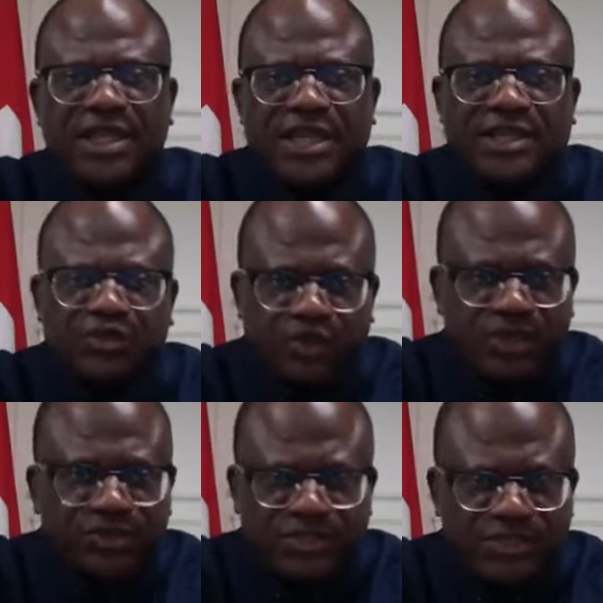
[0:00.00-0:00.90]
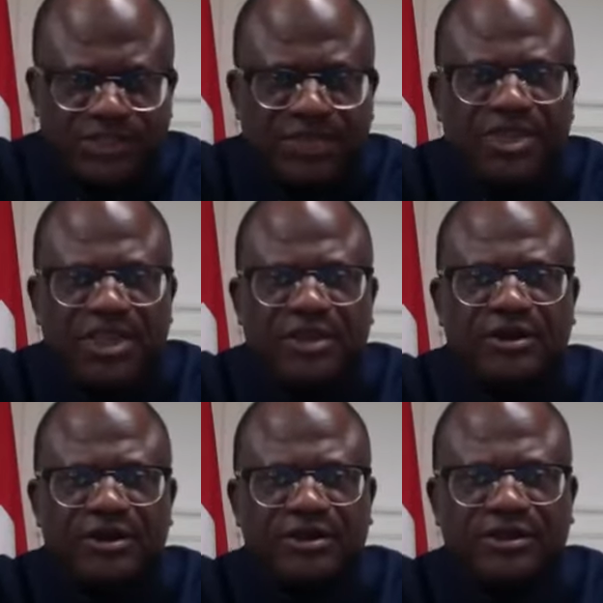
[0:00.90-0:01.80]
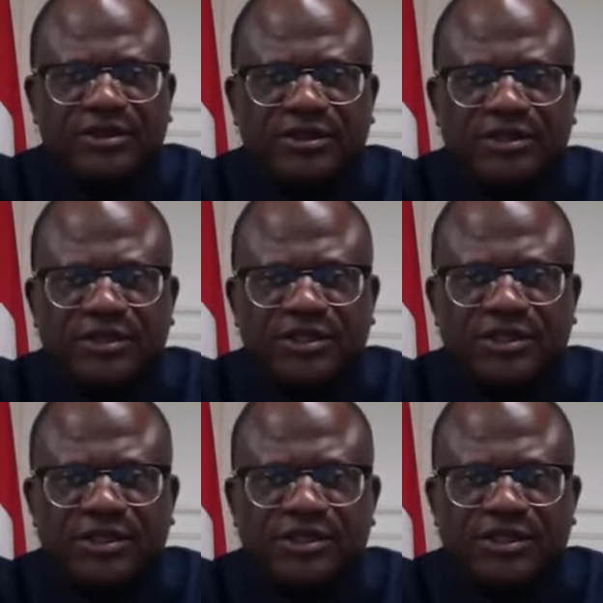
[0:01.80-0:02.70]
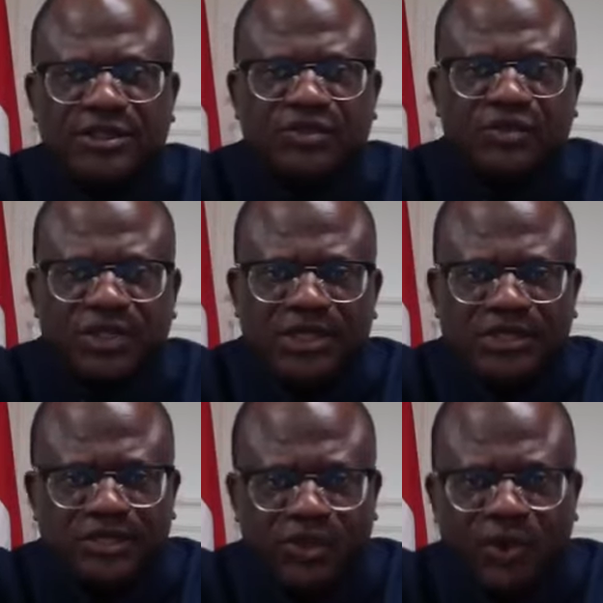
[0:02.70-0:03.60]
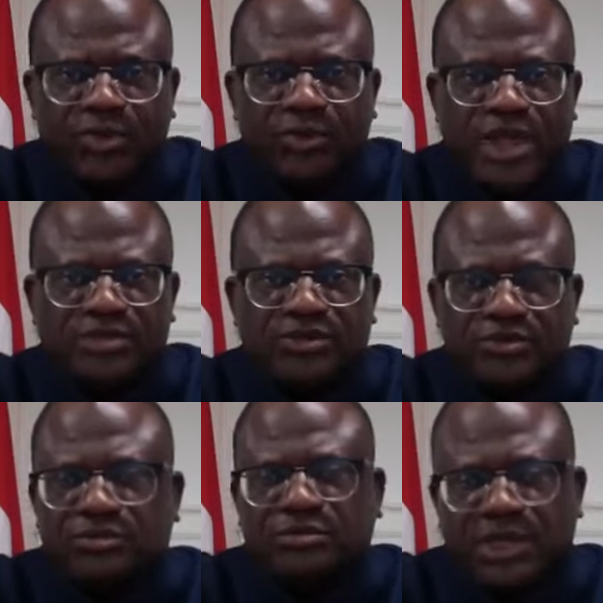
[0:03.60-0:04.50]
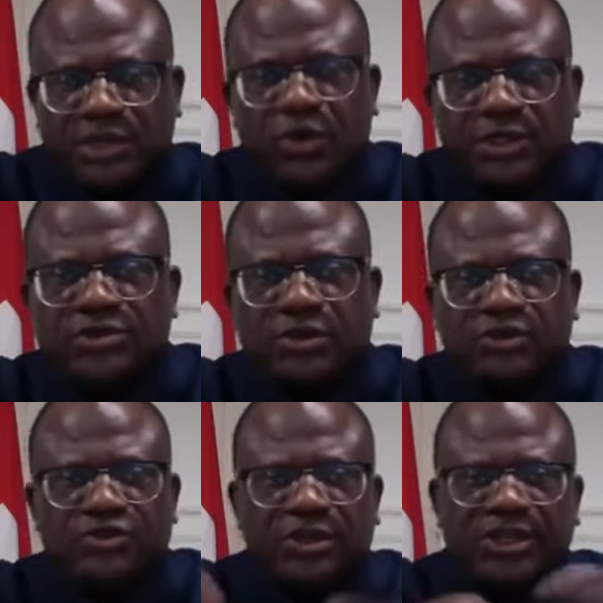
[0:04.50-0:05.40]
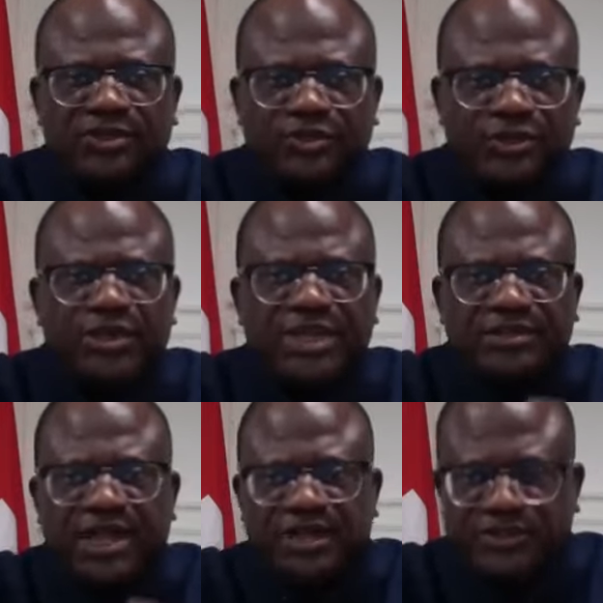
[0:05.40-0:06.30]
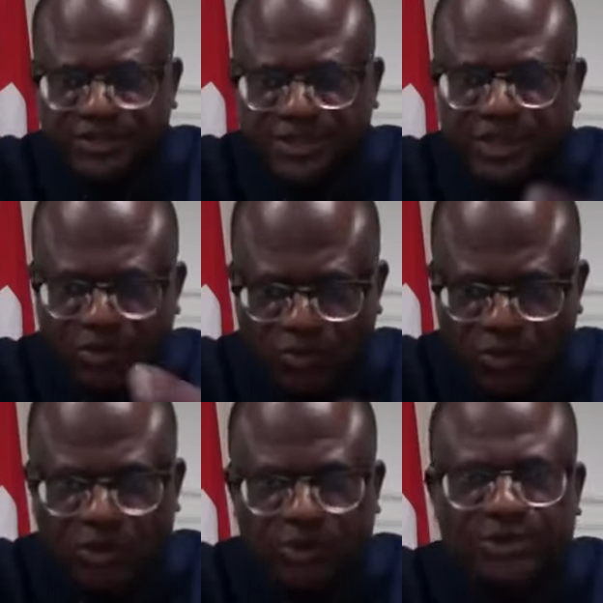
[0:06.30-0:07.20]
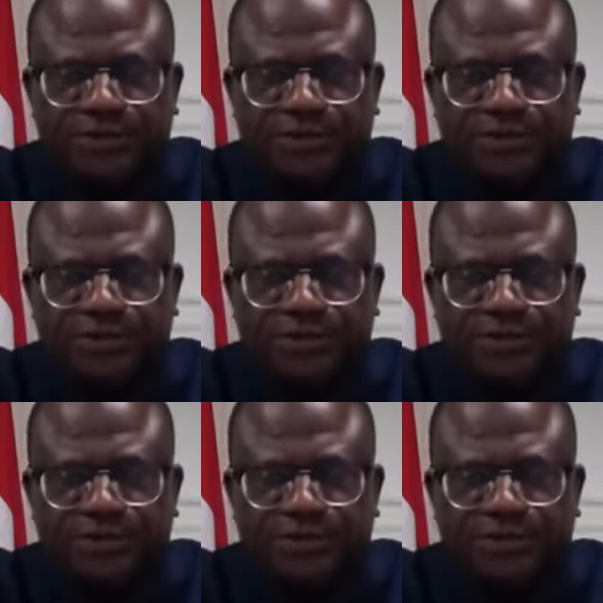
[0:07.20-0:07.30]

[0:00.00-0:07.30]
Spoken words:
And then you can see the same here. So this is copyright. They call it also literary and artistic work.